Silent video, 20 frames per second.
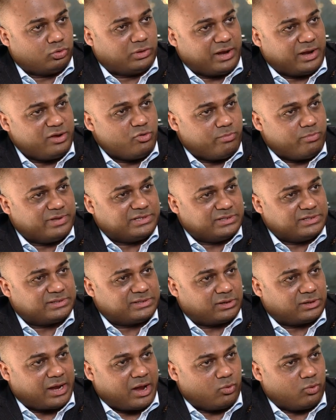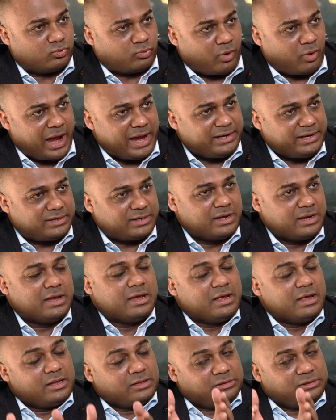the new business account, right?
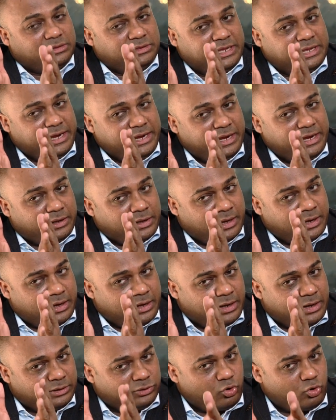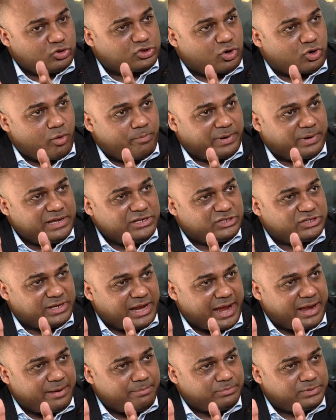Those companies'
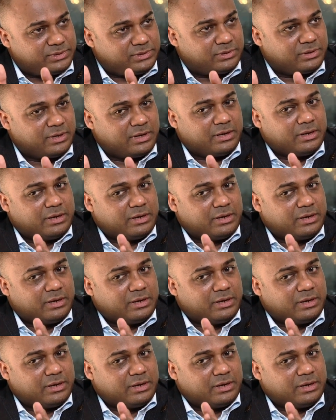names,